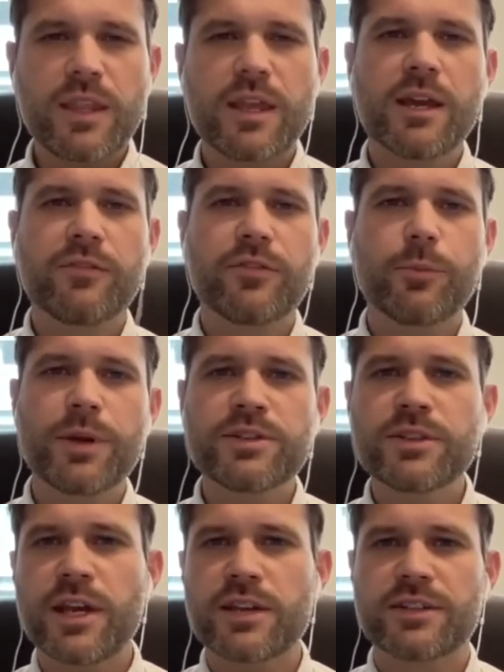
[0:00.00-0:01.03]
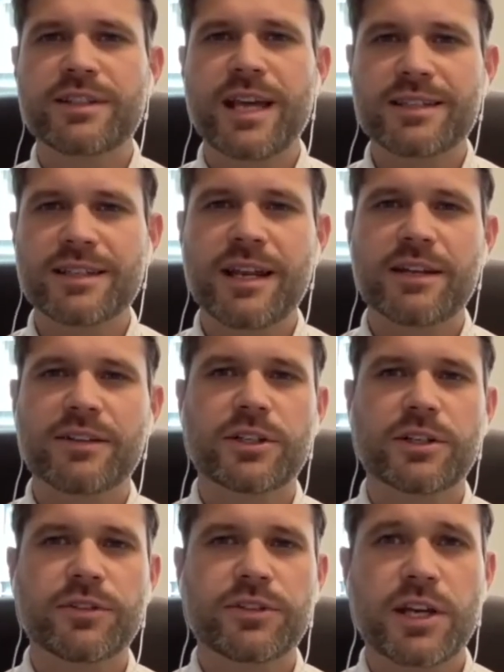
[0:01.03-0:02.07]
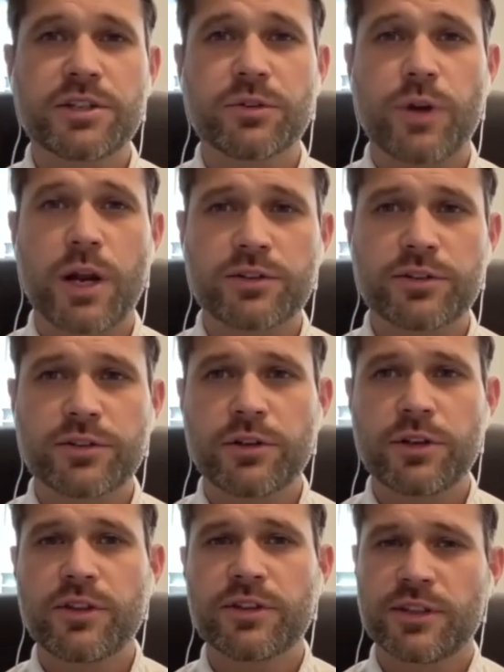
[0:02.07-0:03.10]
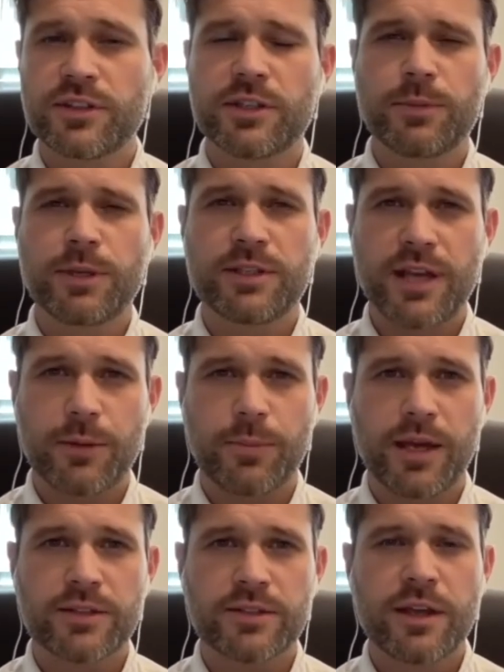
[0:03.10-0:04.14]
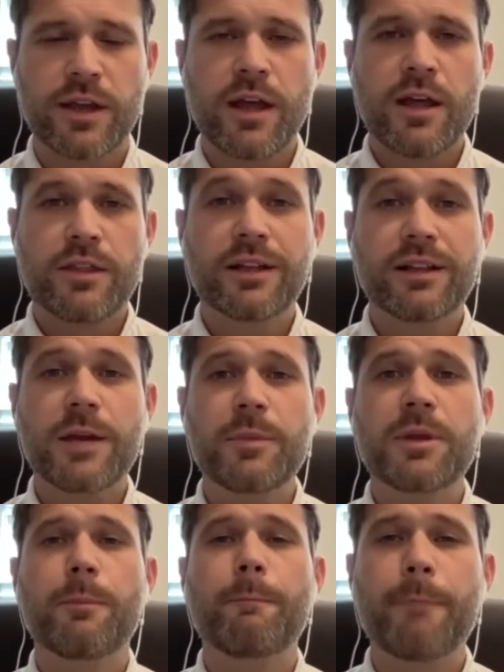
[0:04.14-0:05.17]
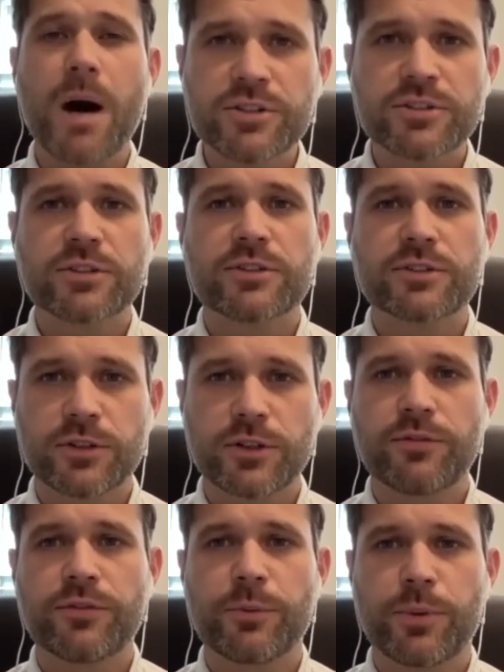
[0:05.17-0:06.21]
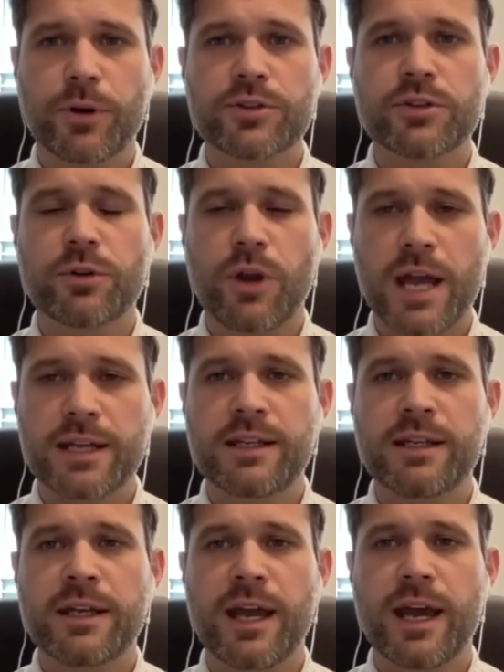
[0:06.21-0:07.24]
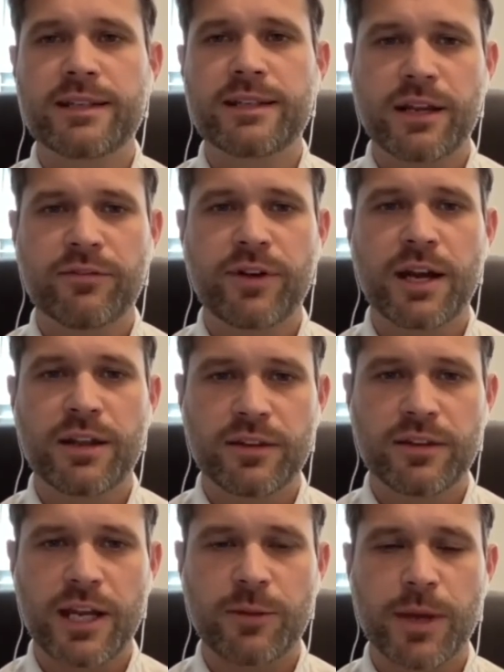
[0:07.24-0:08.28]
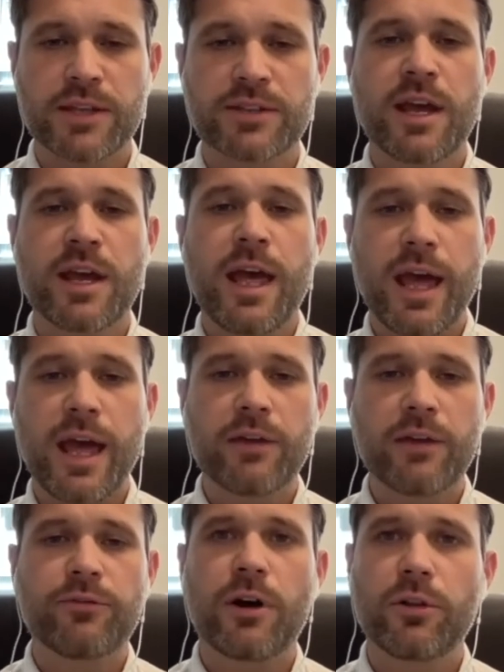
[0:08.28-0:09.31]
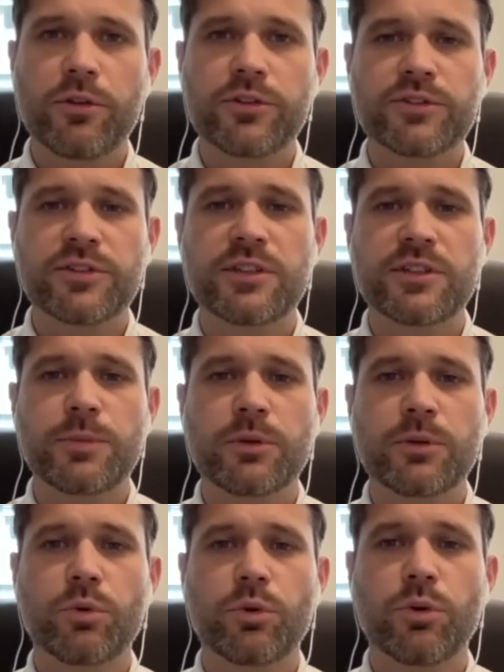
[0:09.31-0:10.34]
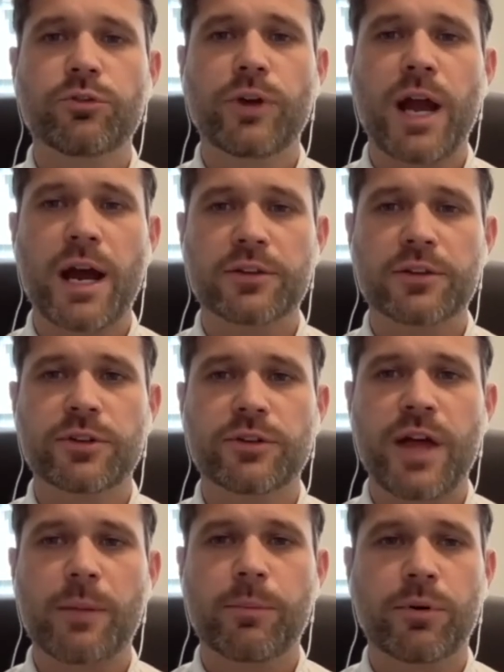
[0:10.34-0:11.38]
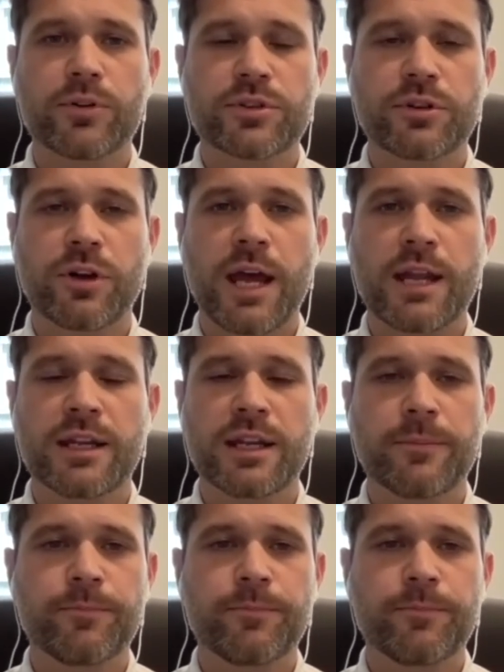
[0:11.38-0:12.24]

If the business has a designated service agent registered in the CCB database, the claimant must serve the person or entity identified in the database and follow the CCB rules for how to serve that person or entity.